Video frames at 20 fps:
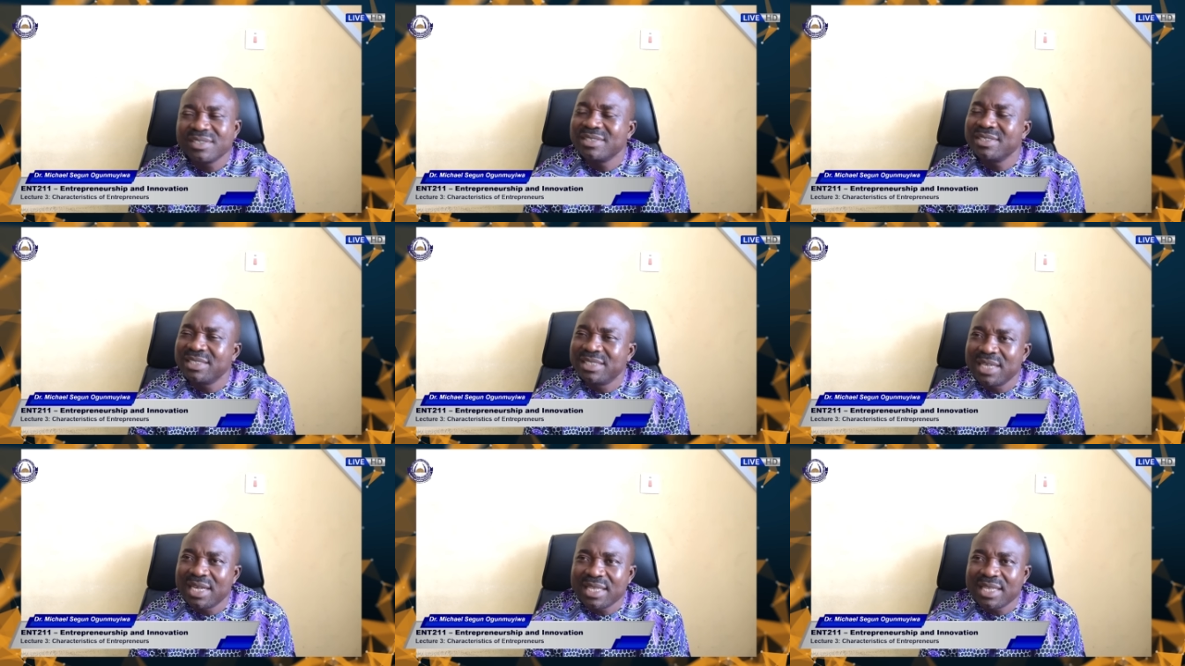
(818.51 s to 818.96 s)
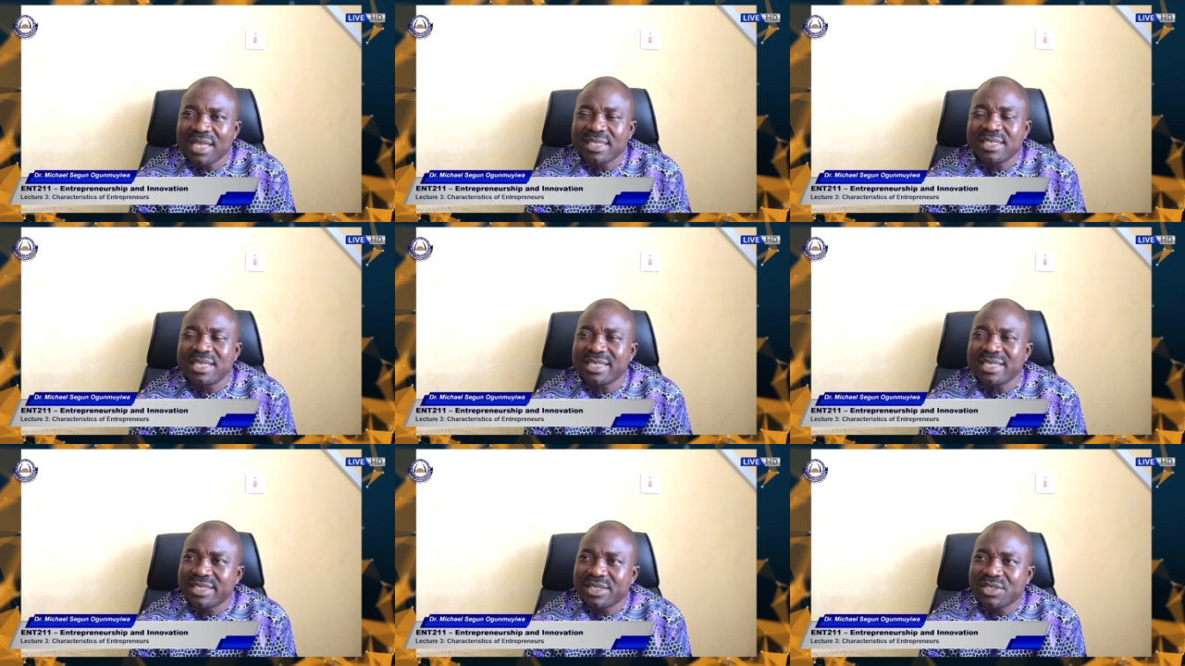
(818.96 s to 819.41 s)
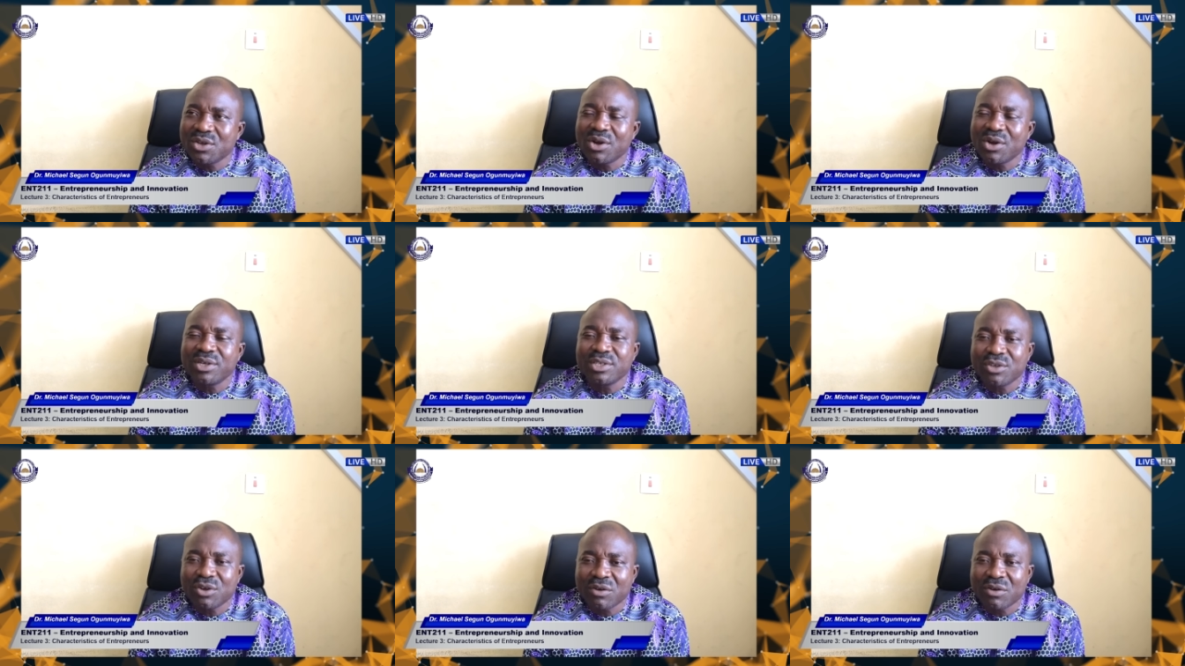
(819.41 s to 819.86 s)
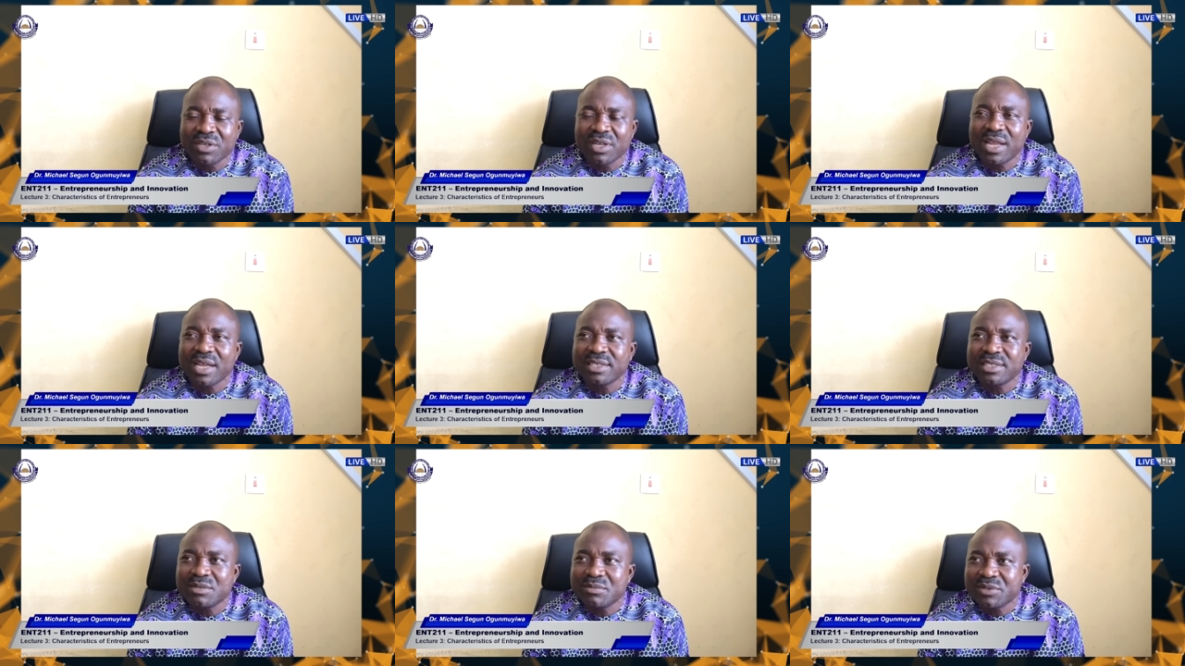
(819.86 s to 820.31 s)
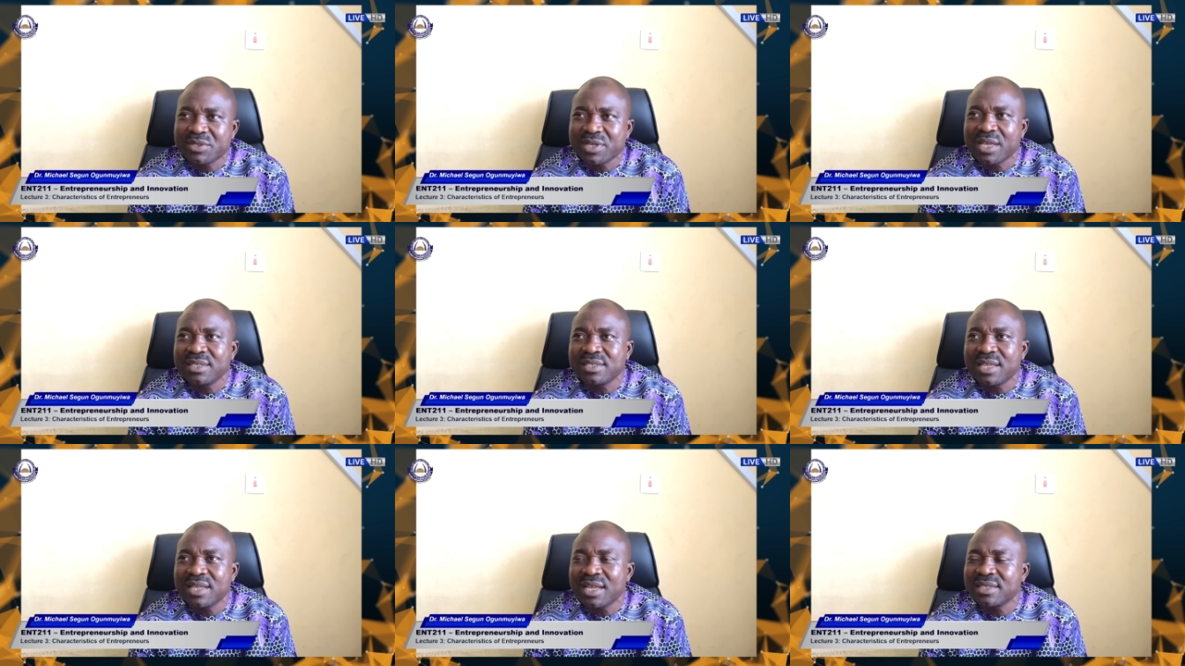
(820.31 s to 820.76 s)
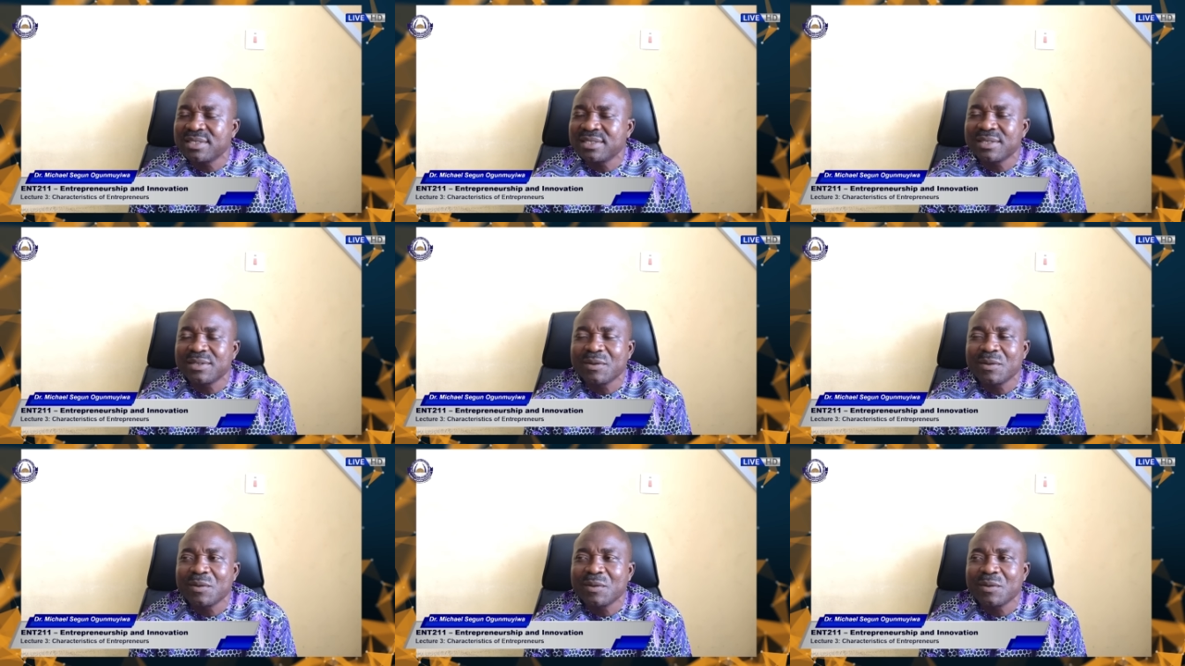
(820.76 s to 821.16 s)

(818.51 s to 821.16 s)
The genetic theory of leadership says that